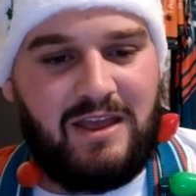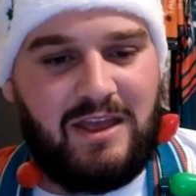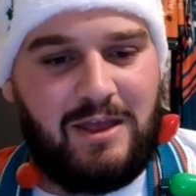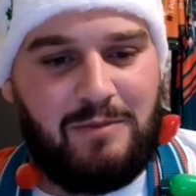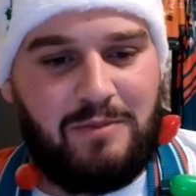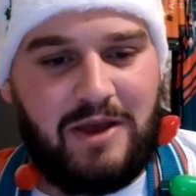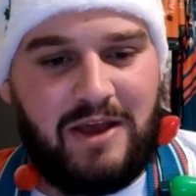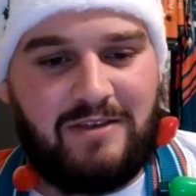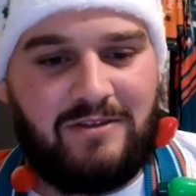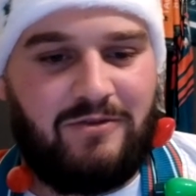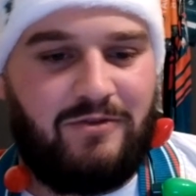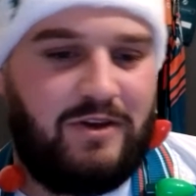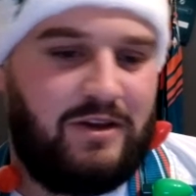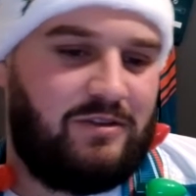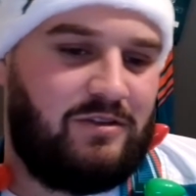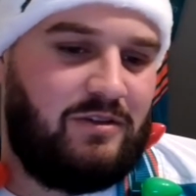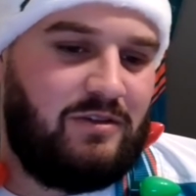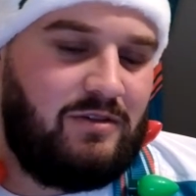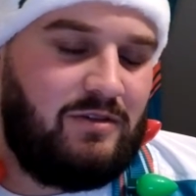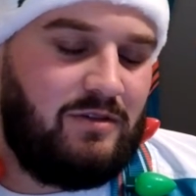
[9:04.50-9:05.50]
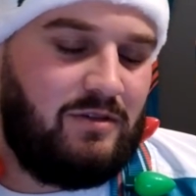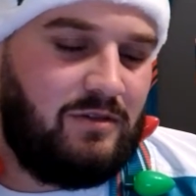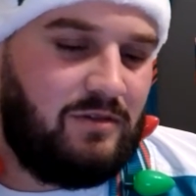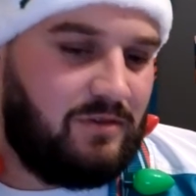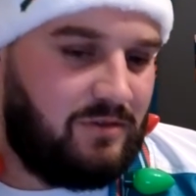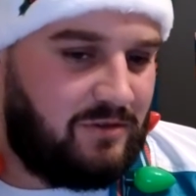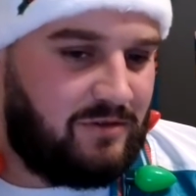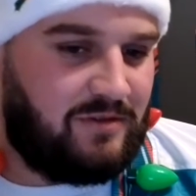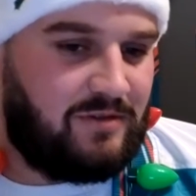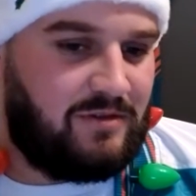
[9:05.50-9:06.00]
a pass deflection,
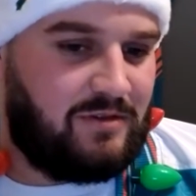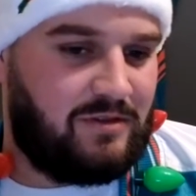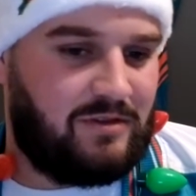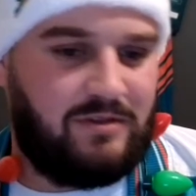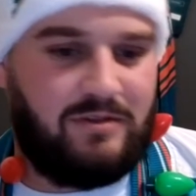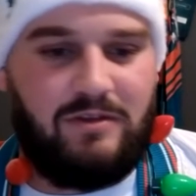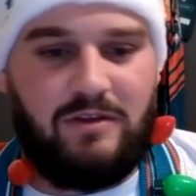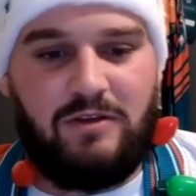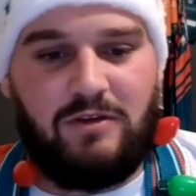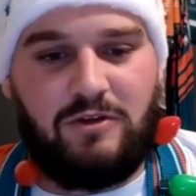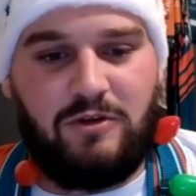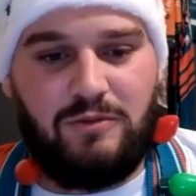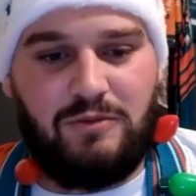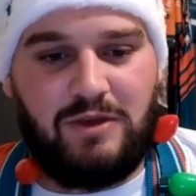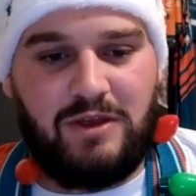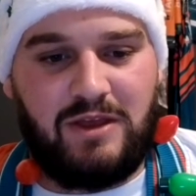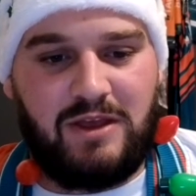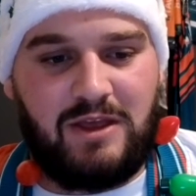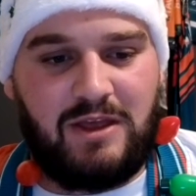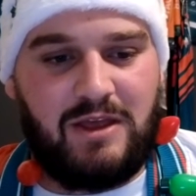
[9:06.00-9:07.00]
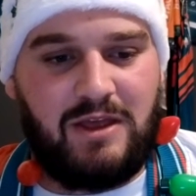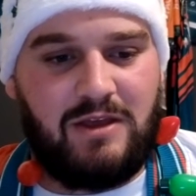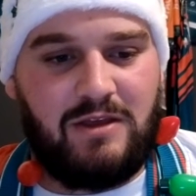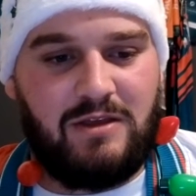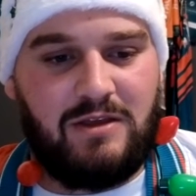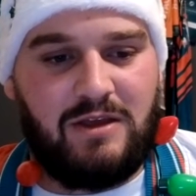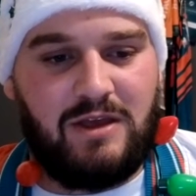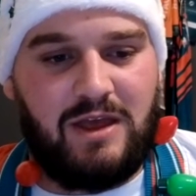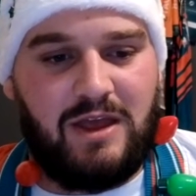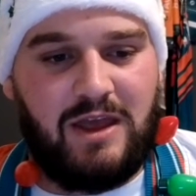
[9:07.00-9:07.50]
QB hit,
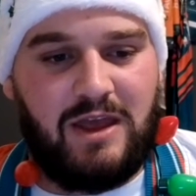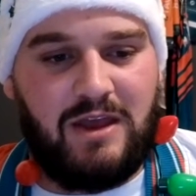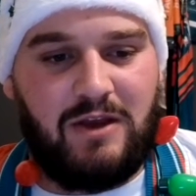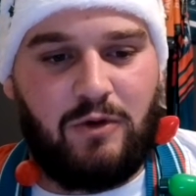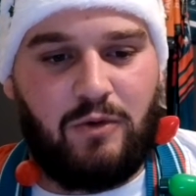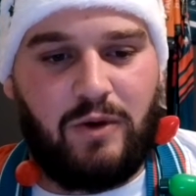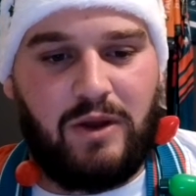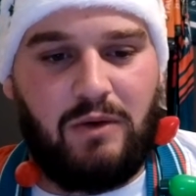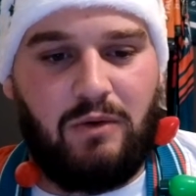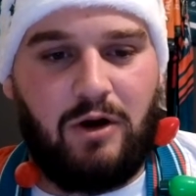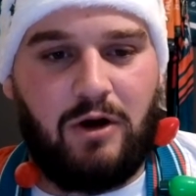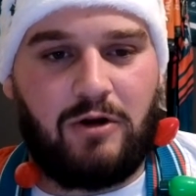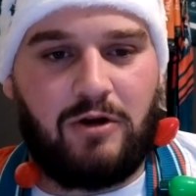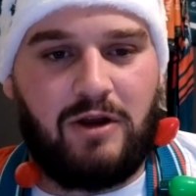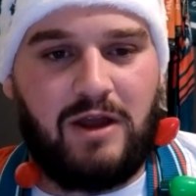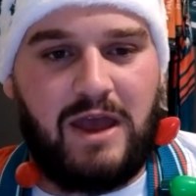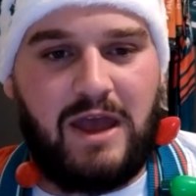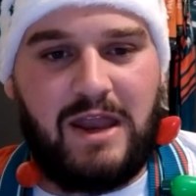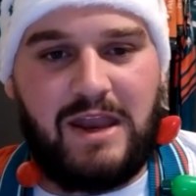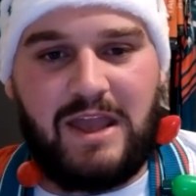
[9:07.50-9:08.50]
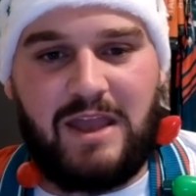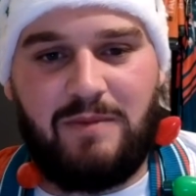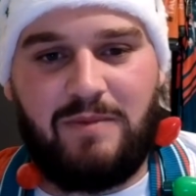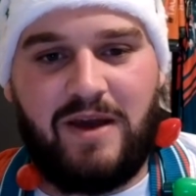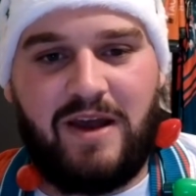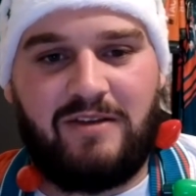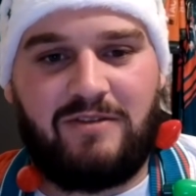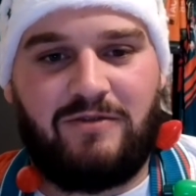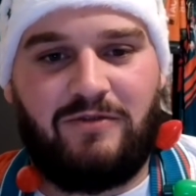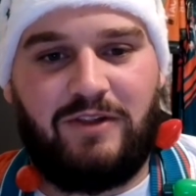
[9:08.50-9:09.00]
and Quay Walker had a
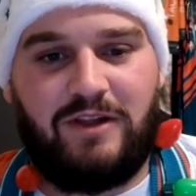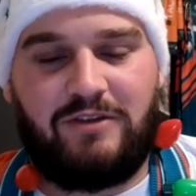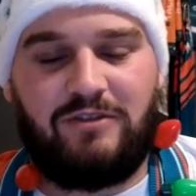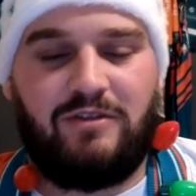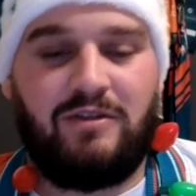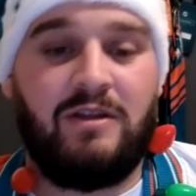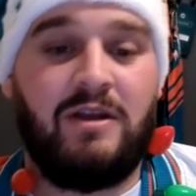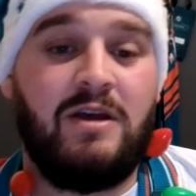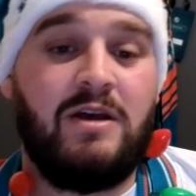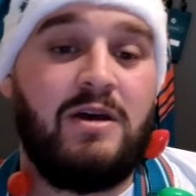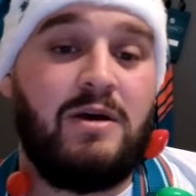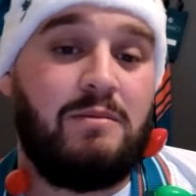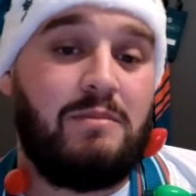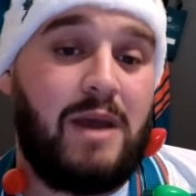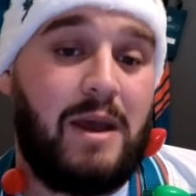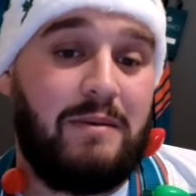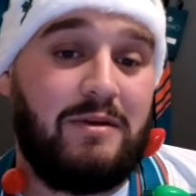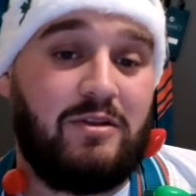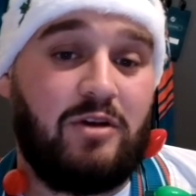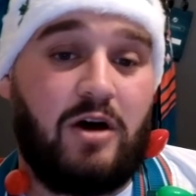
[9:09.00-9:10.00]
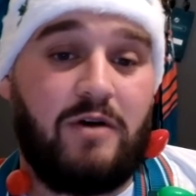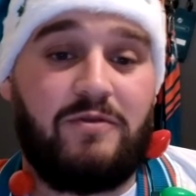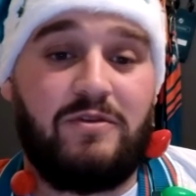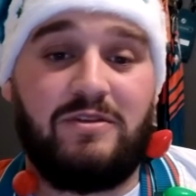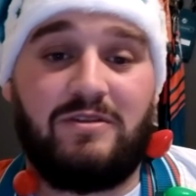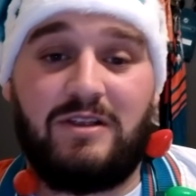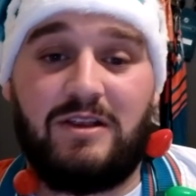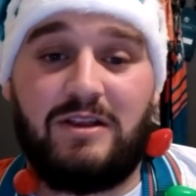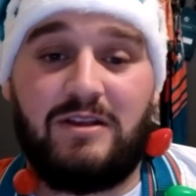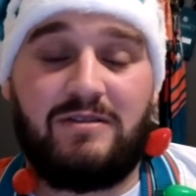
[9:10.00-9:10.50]
pass deflection. Miami
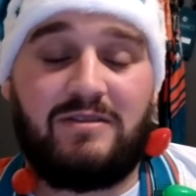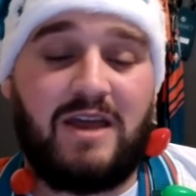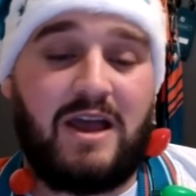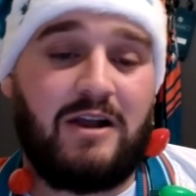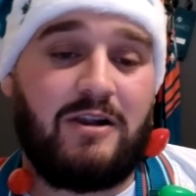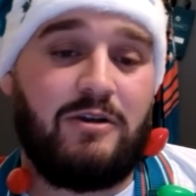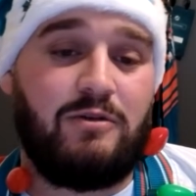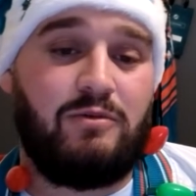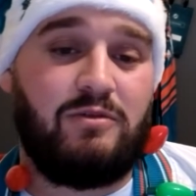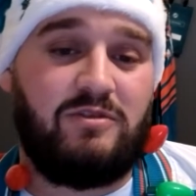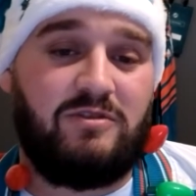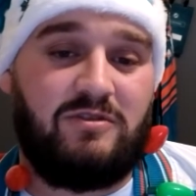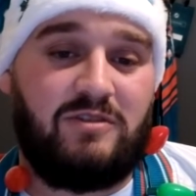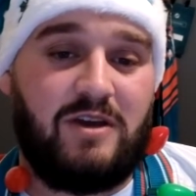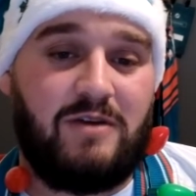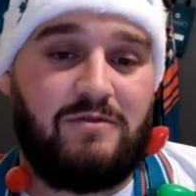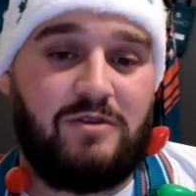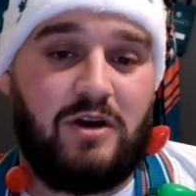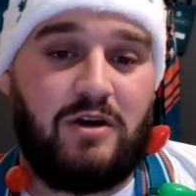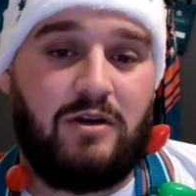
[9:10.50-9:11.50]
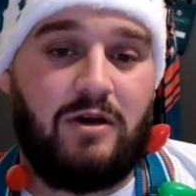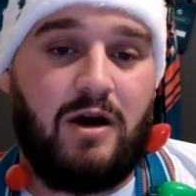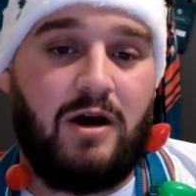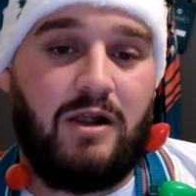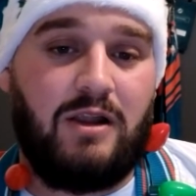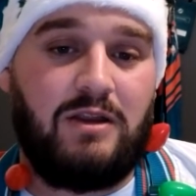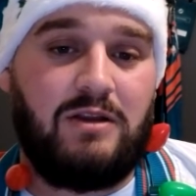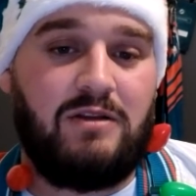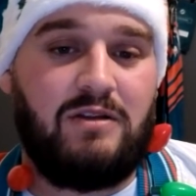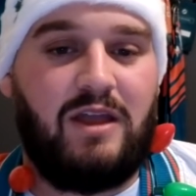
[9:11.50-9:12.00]
Dolphins leading tackler was Jevion
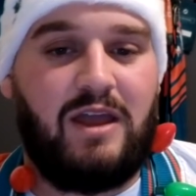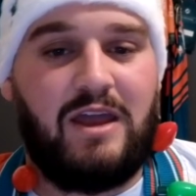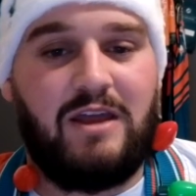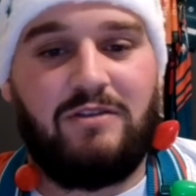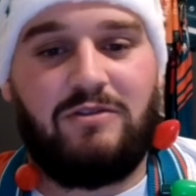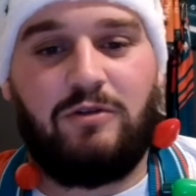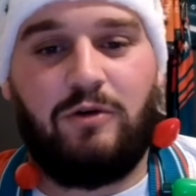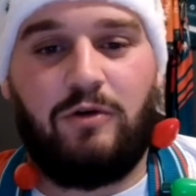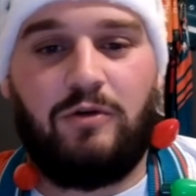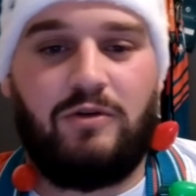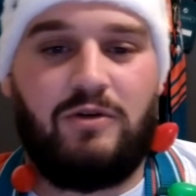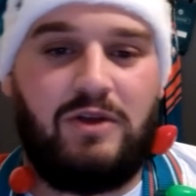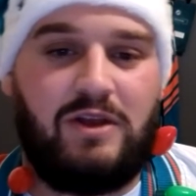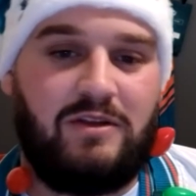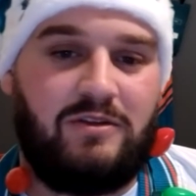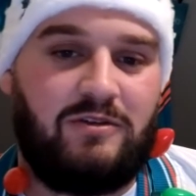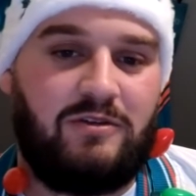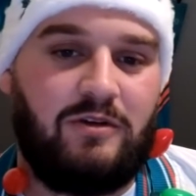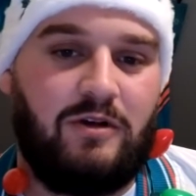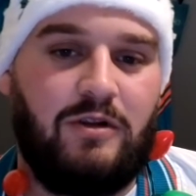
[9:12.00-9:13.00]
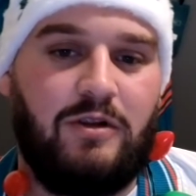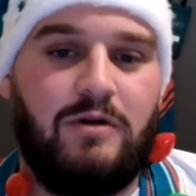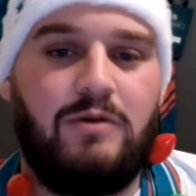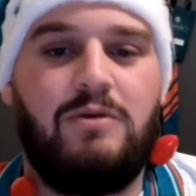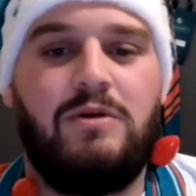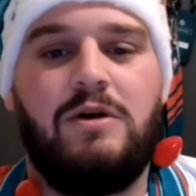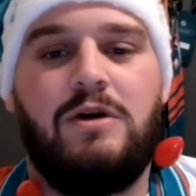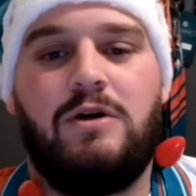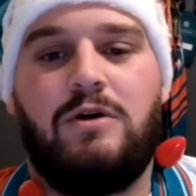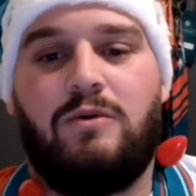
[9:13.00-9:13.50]
Holland, 8 total, 8
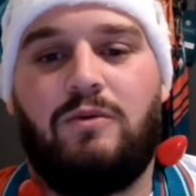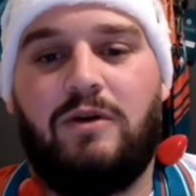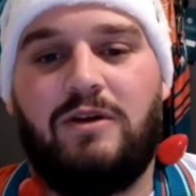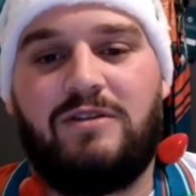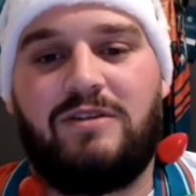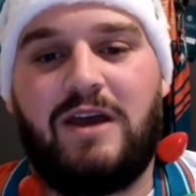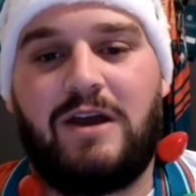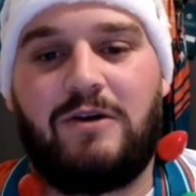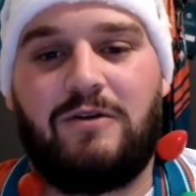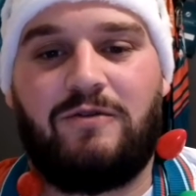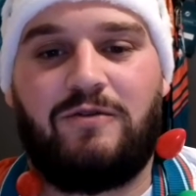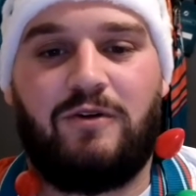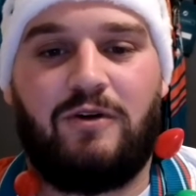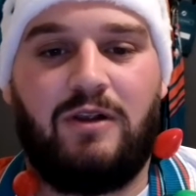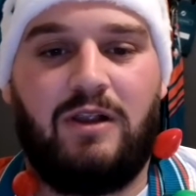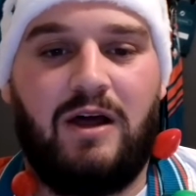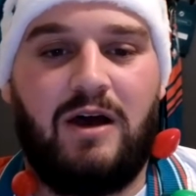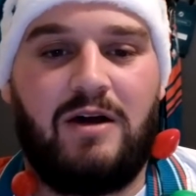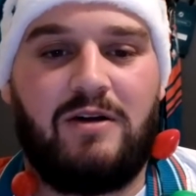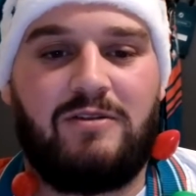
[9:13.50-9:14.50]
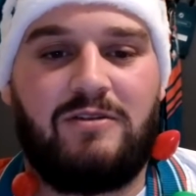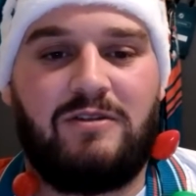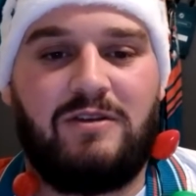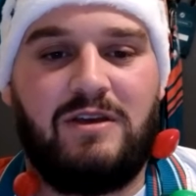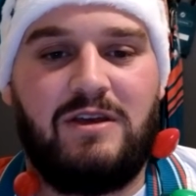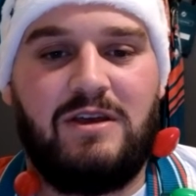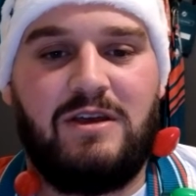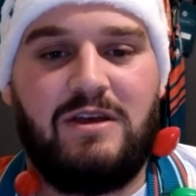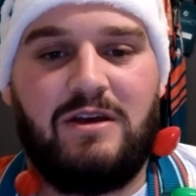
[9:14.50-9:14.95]
solo, 1 tackle for a loss.